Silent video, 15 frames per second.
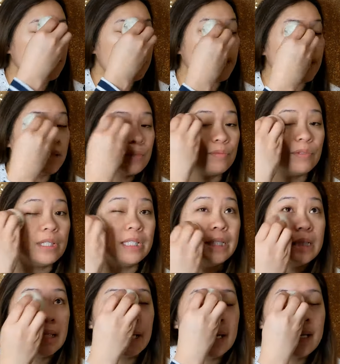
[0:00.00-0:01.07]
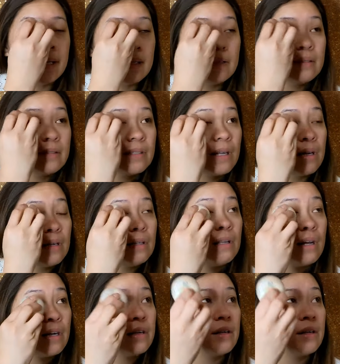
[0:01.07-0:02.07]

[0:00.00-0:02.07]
Yeah, it's really light. It's not a lot of